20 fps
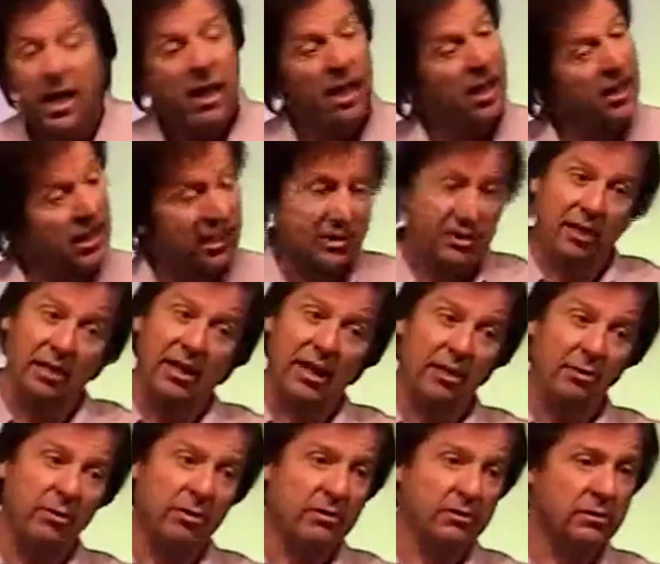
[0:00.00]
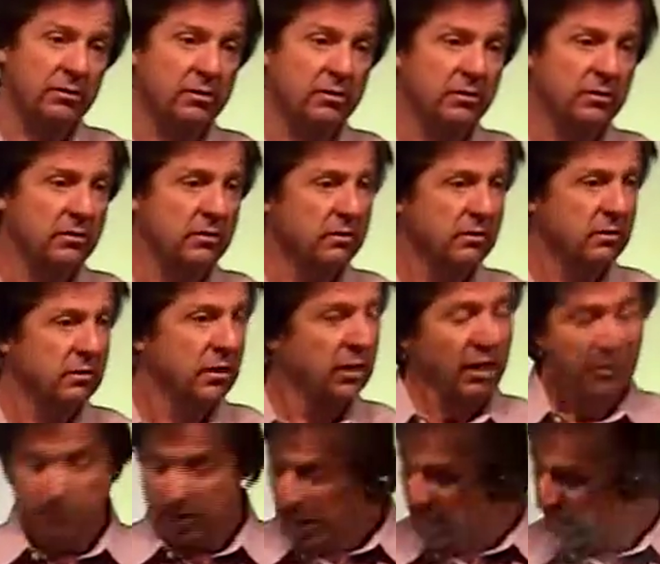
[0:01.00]
Oh, that's all I want.
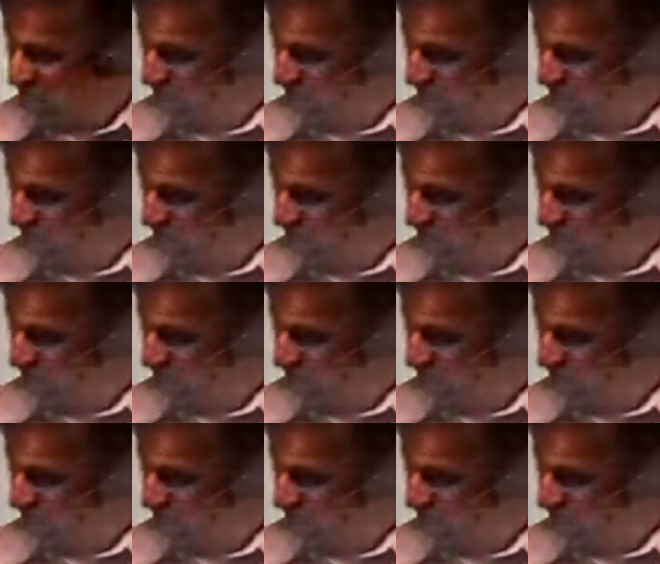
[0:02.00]
And by